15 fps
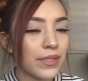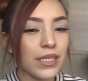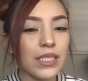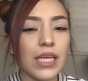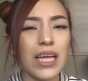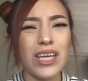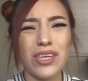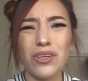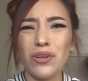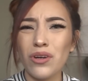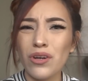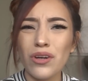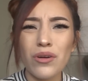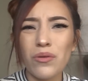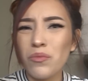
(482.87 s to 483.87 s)
He's like,
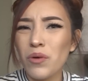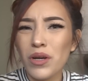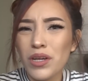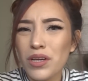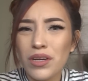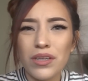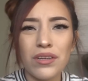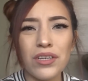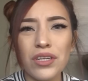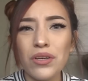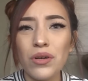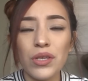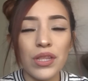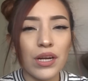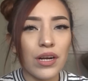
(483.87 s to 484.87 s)
what are you gonna
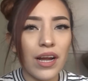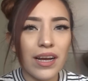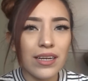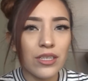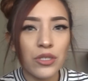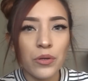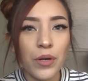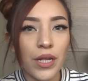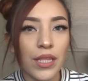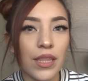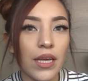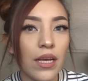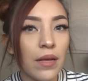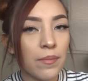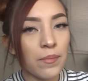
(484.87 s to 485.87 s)
do? They're not gonna do
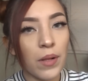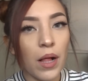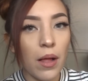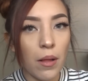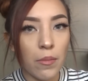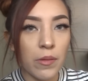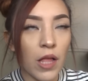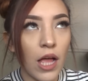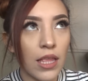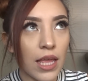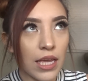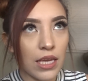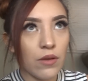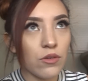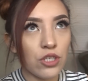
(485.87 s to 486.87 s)
anything, and blah, blah, blah.
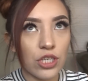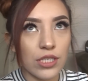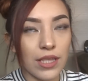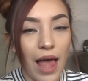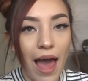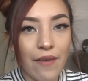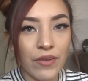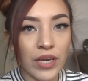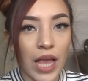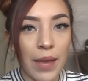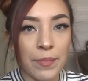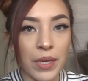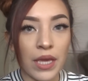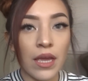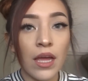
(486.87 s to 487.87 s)
Like, he was just laughing
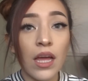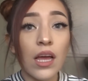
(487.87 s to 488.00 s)
at me.